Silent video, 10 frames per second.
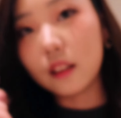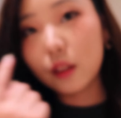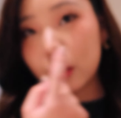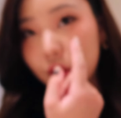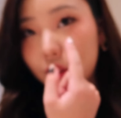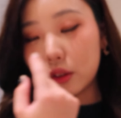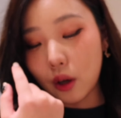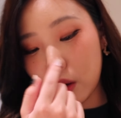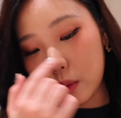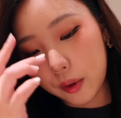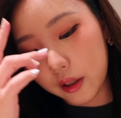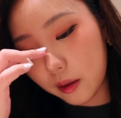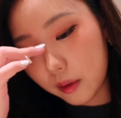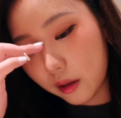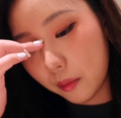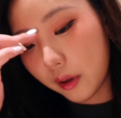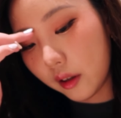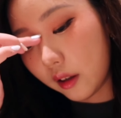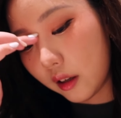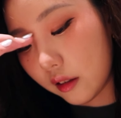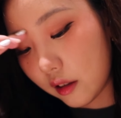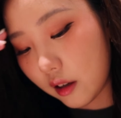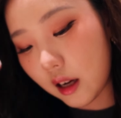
it looks so pretty when you put it under